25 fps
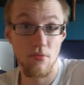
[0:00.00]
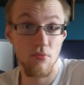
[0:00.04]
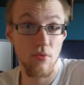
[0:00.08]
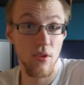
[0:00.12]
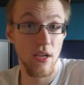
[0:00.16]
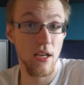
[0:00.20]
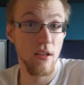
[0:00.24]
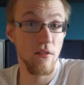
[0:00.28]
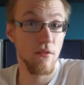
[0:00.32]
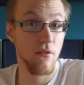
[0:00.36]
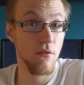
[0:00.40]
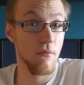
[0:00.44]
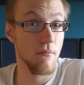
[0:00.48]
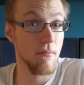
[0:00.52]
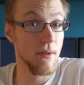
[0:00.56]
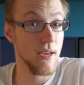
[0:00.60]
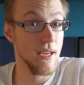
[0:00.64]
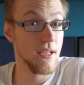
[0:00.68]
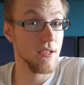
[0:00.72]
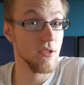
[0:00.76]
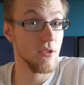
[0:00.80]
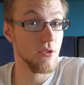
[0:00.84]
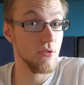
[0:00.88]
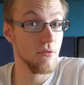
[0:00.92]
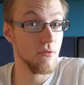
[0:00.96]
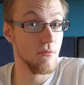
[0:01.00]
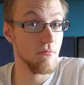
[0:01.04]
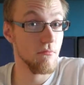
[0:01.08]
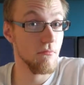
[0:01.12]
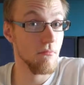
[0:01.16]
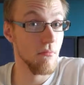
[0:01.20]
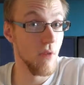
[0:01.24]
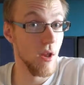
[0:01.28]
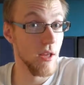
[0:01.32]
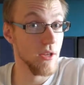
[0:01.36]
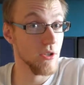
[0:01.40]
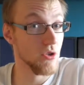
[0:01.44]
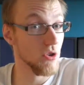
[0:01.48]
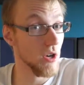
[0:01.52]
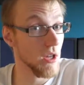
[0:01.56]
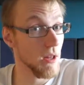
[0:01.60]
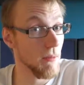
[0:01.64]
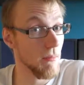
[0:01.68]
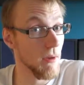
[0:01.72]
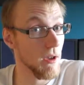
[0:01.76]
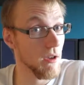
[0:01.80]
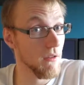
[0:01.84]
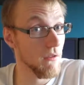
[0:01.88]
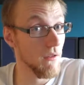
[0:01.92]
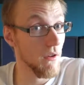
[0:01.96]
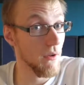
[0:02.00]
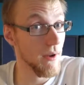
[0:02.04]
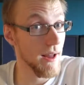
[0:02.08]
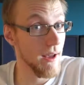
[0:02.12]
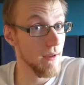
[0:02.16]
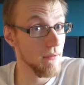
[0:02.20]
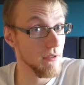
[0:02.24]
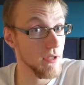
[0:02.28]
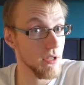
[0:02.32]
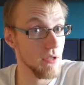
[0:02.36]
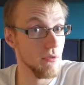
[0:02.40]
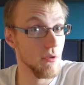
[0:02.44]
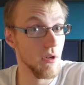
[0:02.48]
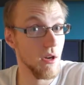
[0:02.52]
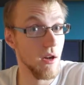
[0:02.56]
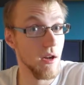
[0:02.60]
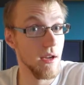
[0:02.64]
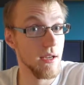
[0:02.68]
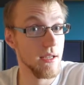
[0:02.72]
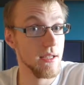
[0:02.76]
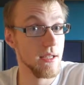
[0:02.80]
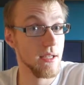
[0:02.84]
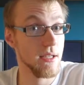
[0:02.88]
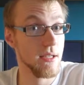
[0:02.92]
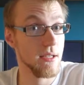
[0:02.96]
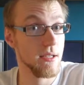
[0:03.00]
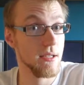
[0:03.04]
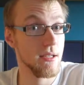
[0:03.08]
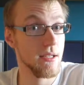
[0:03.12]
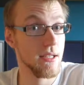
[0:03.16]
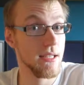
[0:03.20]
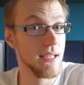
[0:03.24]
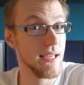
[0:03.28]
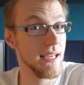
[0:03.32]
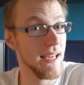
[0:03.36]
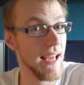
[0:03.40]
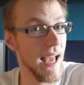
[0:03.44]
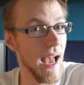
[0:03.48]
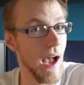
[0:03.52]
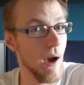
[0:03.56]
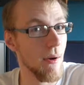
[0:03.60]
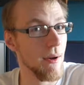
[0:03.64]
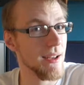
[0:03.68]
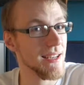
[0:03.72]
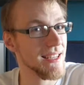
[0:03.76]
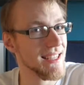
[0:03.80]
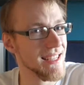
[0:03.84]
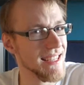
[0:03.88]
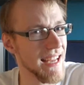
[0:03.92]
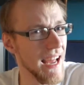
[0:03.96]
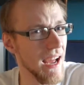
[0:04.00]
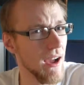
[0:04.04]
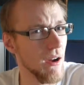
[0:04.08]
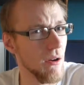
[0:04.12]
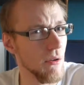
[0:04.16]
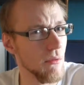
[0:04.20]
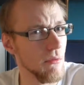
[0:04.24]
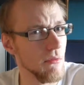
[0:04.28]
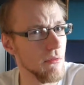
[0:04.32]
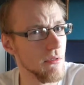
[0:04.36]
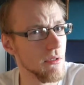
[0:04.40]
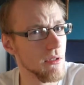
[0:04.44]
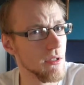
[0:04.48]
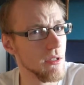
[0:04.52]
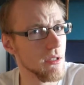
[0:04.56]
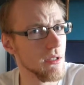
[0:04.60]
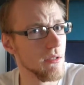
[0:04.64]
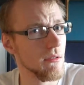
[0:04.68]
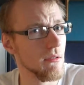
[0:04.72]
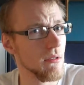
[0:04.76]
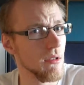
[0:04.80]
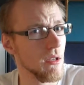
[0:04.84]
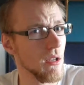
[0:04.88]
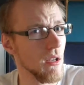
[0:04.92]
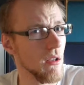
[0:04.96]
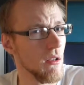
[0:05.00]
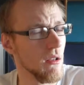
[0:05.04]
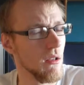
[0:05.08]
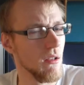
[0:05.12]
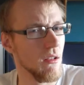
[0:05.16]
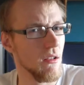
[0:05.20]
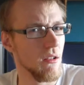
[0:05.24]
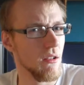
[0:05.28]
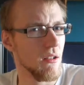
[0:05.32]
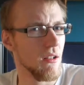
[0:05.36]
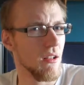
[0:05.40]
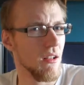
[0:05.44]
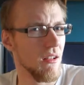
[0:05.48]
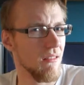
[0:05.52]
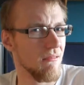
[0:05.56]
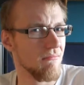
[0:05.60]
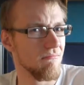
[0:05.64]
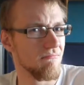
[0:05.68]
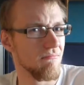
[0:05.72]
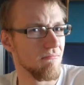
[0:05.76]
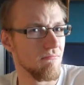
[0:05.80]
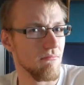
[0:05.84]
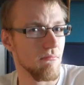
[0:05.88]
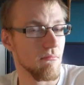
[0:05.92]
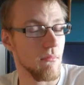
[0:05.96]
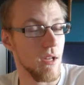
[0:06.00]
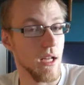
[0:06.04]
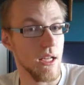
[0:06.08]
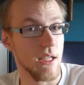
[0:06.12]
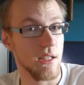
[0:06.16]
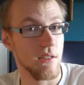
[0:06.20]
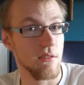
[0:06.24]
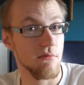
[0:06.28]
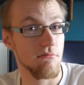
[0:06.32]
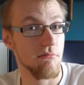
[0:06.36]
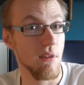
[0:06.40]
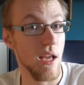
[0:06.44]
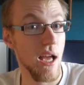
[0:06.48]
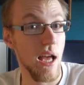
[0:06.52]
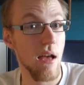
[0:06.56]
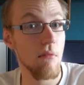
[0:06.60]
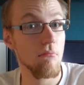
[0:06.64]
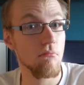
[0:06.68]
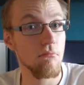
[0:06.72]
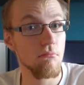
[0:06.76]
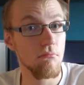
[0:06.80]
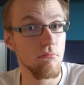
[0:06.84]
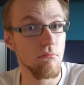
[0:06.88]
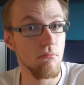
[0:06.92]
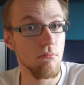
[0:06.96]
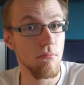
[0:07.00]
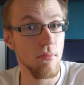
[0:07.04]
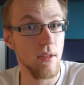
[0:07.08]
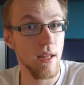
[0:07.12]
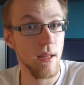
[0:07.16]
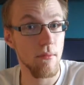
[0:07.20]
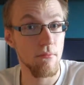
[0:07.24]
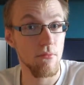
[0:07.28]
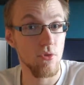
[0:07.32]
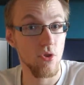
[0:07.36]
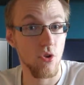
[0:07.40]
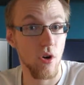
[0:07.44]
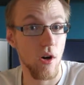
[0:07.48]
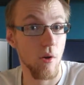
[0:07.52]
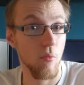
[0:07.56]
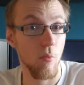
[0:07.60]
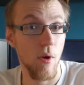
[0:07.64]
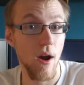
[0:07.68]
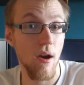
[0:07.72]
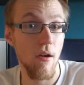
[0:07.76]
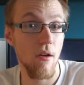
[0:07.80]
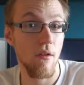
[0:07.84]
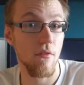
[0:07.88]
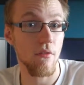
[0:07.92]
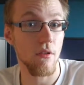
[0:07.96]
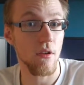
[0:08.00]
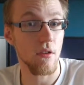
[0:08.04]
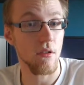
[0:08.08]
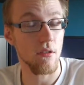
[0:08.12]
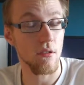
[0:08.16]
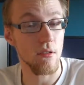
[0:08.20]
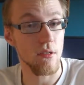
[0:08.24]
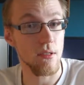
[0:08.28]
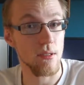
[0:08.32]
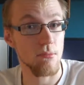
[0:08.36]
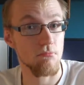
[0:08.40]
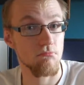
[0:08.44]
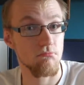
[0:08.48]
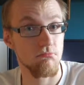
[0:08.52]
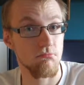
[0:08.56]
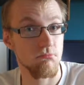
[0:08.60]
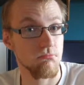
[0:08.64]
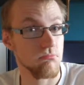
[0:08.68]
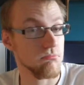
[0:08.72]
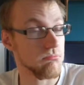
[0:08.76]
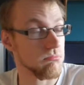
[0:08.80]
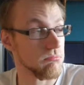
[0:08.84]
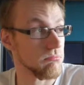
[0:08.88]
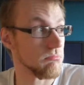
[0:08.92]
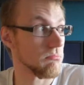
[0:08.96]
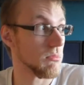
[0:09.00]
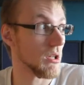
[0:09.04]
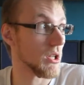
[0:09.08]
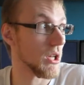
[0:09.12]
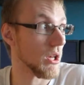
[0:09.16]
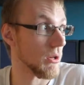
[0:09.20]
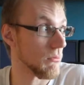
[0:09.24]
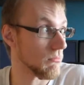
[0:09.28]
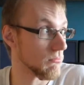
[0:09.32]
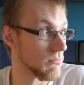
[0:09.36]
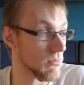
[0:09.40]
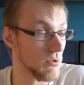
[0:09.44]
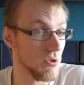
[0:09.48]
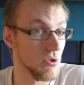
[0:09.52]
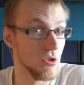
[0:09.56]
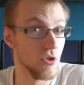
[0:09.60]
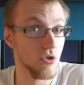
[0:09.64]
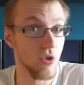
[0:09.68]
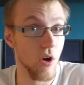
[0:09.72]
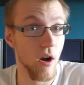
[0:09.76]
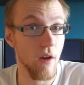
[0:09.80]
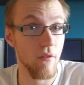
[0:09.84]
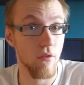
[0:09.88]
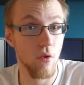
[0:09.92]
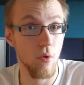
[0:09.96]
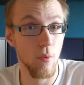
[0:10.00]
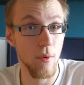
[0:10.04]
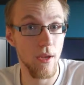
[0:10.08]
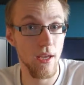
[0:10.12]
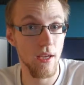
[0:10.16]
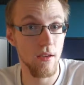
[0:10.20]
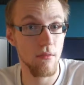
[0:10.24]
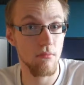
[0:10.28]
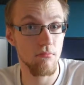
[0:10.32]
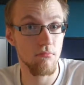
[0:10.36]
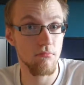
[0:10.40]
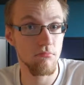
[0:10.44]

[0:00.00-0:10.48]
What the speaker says: really for me to like try the microphone out to you guys, see how it sounds, and yeah, then try and wear it for guys. You know, try it for a week,